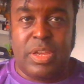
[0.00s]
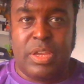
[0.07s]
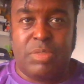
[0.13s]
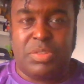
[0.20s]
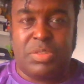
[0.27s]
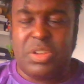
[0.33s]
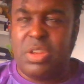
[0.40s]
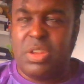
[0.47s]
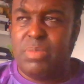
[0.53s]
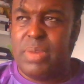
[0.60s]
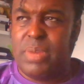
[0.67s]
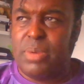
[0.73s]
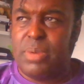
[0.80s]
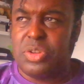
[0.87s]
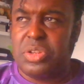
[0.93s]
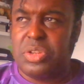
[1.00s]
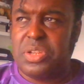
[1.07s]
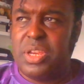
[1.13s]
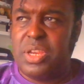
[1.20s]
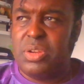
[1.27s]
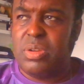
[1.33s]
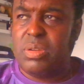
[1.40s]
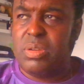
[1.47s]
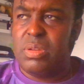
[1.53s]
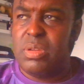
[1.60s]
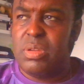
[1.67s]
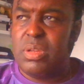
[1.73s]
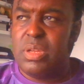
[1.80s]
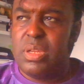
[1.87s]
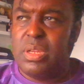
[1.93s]
was he gotten by Pochettino?
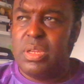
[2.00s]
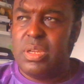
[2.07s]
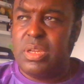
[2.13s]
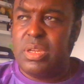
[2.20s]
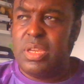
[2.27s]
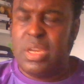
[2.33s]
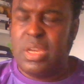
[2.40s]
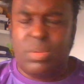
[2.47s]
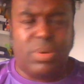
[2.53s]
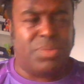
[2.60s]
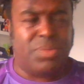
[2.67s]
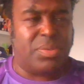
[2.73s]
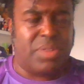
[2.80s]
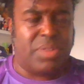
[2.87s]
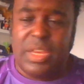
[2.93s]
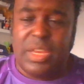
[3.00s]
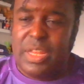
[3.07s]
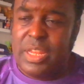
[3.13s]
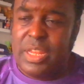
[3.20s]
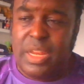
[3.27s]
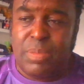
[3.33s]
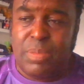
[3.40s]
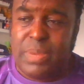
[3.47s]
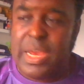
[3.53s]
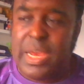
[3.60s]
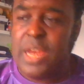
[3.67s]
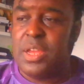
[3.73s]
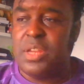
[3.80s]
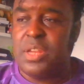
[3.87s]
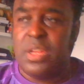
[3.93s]
Yeah, he was, wasn't he? And then he
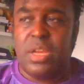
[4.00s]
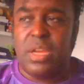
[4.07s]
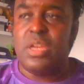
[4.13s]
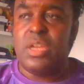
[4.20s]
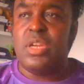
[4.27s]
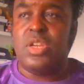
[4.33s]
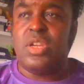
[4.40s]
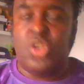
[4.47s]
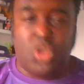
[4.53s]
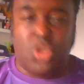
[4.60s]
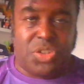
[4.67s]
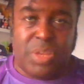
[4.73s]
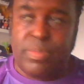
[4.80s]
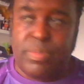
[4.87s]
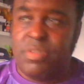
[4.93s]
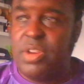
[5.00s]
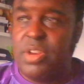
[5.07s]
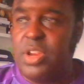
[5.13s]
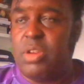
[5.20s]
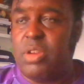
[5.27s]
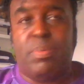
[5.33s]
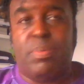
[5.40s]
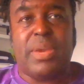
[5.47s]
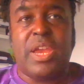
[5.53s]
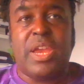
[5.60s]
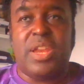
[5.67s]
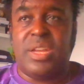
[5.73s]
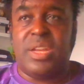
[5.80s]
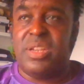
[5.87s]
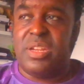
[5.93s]
played under Jose Mourinho. He played
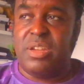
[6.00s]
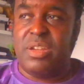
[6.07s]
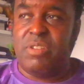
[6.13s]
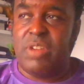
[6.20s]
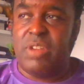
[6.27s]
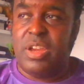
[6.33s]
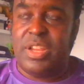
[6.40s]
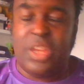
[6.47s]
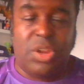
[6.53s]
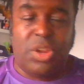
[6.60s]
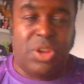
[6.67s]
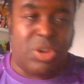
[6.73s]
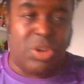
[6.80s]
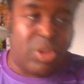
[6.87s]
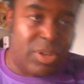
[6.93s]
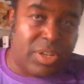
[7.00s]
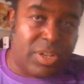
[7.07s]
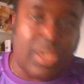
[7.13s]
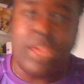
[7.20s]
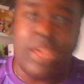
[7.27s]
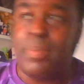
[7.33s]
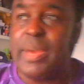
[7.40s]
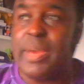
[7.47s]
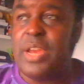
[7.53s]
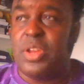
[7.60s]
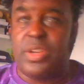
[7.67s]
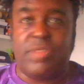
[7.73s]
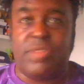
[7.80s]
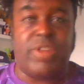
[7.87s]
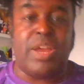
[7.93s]
under Antonio Conte. He played
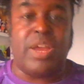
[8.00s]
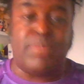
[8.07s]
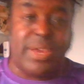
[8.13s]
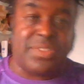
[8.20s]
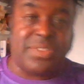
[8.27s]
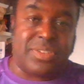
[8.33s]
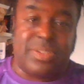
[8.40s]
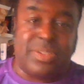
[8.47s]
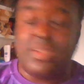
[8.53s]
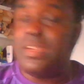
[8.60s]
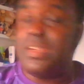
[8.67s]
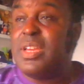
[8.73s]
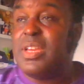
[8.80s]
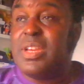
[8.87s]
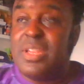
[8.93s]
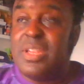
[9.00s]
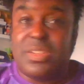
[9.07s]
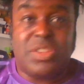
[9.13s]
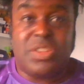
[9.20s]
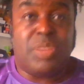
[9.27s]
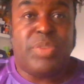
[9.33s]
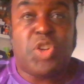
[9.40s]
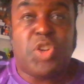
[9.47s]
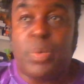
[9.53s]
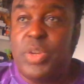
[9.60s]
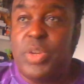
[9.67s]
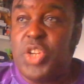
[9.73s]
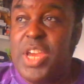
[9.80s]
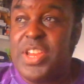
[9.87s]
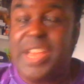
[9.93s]
under Ryan Mason. So don't be chop
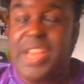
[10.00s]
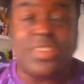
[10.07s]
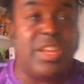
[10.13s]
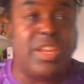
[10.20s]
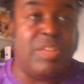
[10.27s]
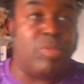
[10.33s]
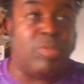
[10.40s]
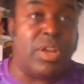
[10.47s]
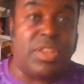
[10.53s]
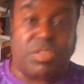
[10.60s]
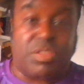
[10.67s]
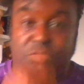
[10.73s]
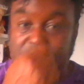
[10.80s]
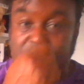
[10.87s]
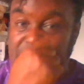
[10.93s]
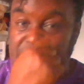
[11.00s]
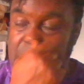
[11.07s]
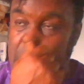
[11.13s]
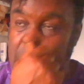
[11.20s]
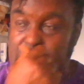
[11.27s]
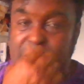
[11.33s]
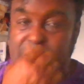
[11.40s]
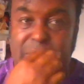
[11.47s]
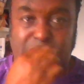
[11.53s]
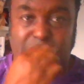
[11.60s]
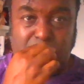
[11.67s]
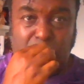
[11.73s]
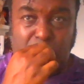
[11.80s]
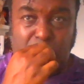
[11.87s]
and change. That's only what, 3 years?